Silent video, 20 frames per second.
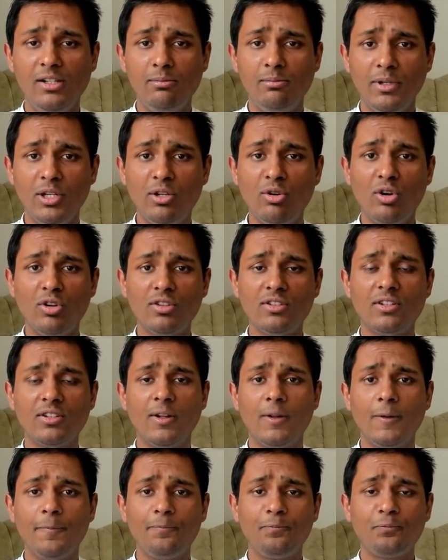because
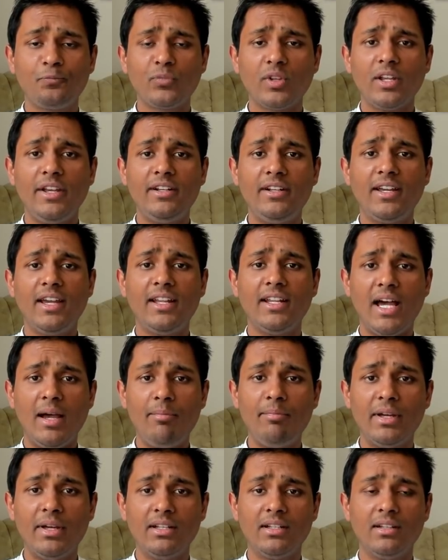it can
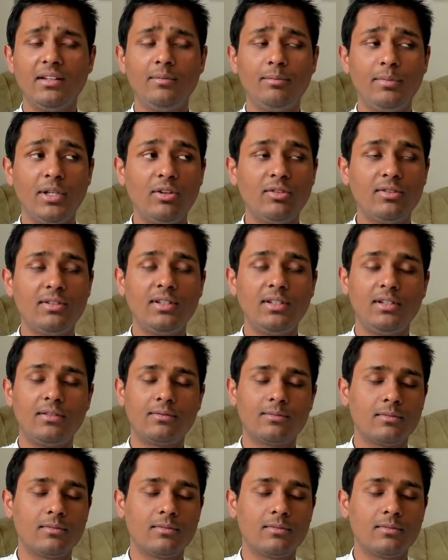happen. Because see,